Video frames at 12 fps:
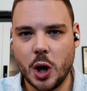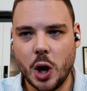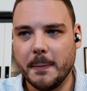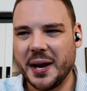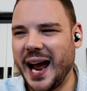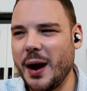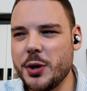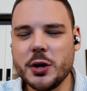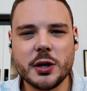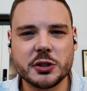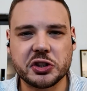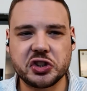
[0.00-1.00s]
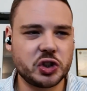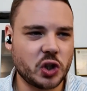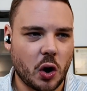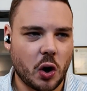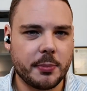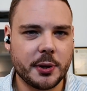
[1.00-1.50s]
But how are you going to
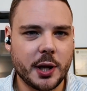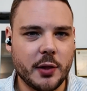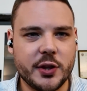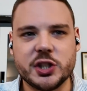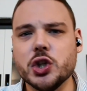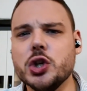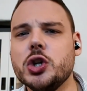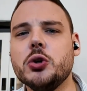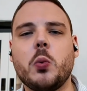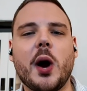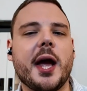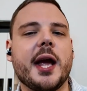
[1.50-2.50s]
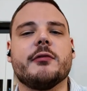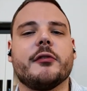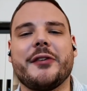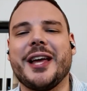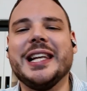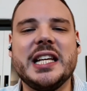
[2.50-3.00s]
stop this new wave of
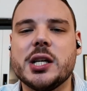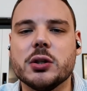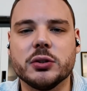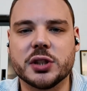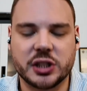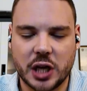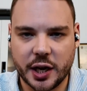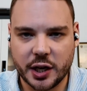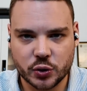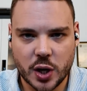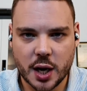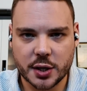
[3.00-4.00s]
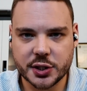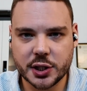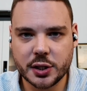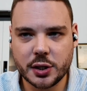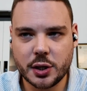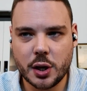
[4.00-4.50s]
illegal designer drugs?
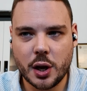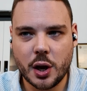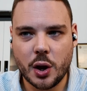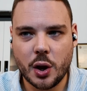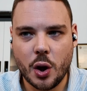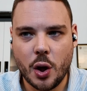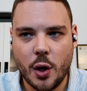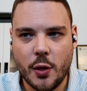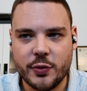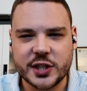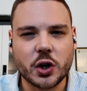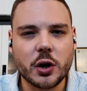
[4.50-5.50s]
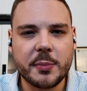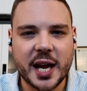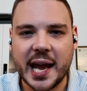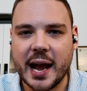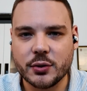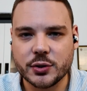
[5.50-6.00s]
There's got to be a
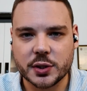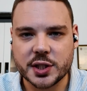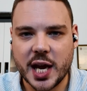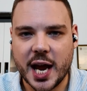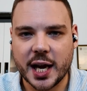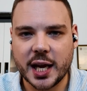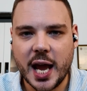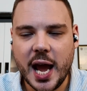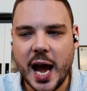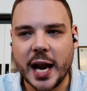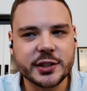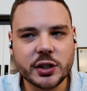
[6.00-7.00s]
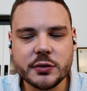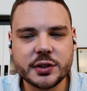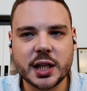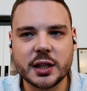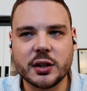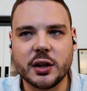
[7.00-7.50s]
counterattack. And I don't
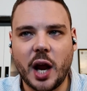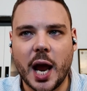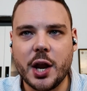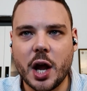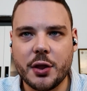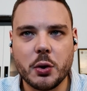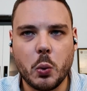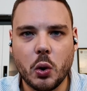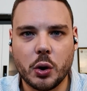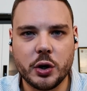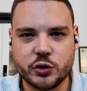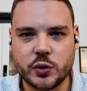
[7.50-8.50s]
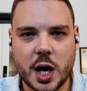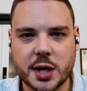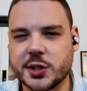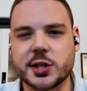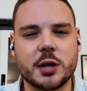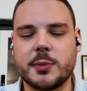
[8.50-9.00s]
think that another war on drugs
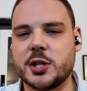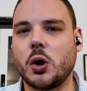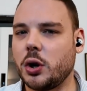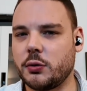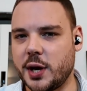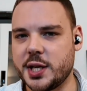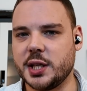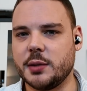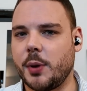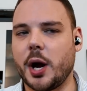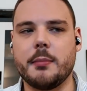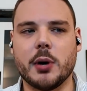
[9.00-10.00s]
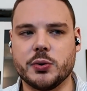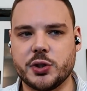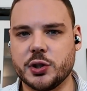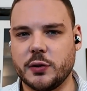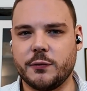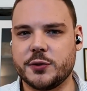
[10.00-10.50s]
is going to be tolerated by most
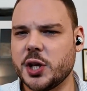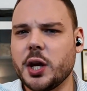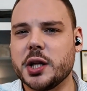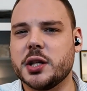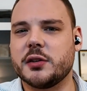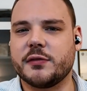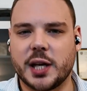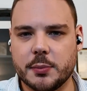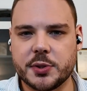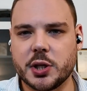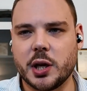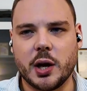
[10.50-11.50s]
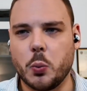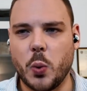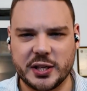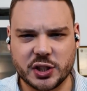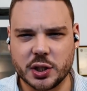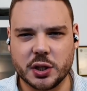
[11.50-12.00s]
of certainly the developed
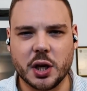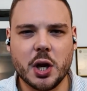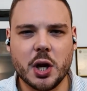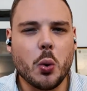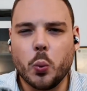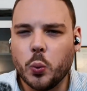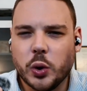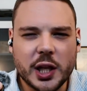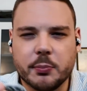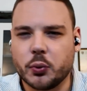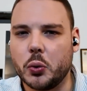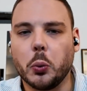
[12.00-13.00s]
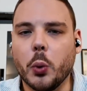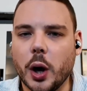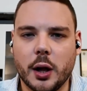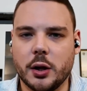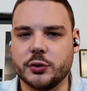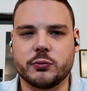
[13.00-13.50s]
Western liberal
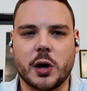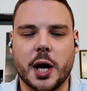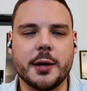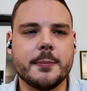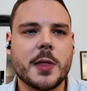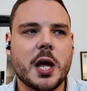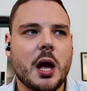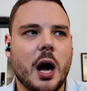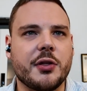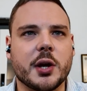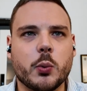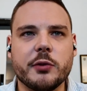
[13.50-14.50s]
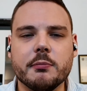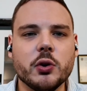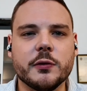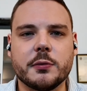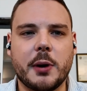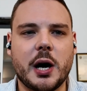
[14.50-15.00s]
world, right? I think we've
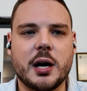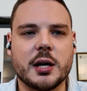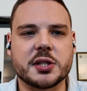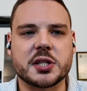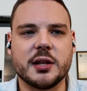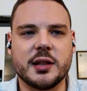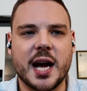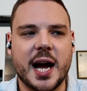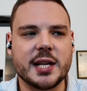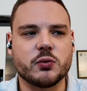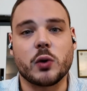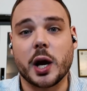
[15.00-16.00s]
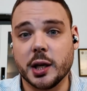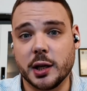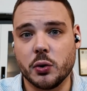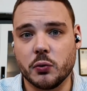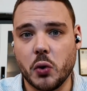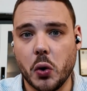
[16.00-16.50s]
moved past that, rightly
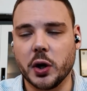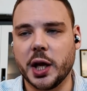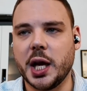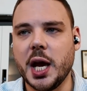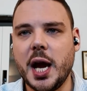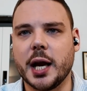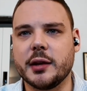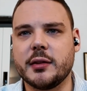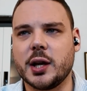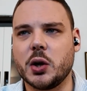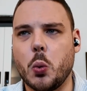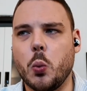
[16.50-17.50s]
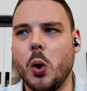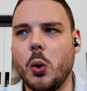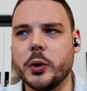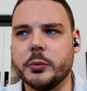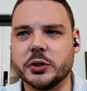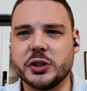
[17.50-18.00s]
or wrongly. And I think what we
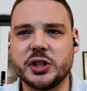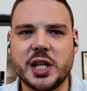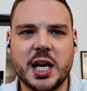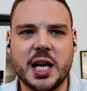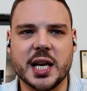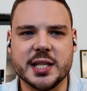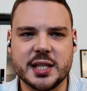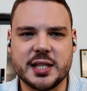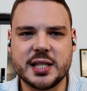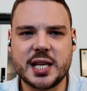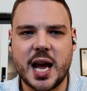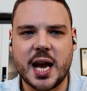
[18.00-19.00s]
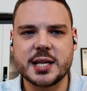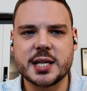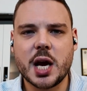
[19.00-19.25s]
will see is instead